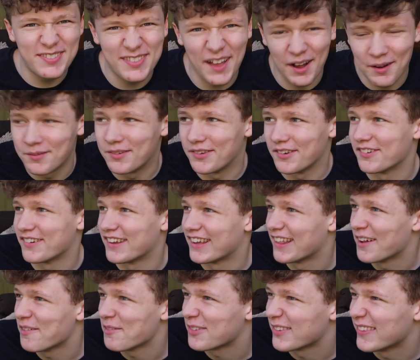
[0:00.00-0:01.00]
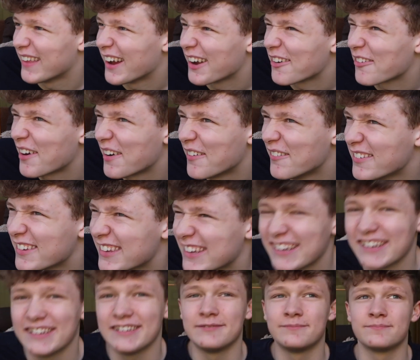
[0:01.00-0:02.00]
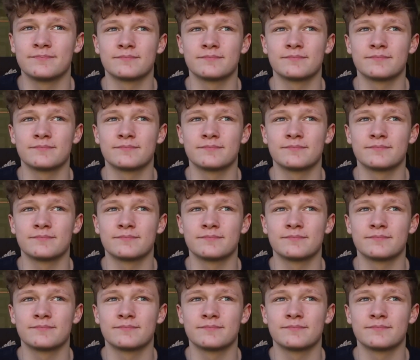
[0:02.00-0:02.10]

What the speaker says: That was okay, that wasn't that great, was it?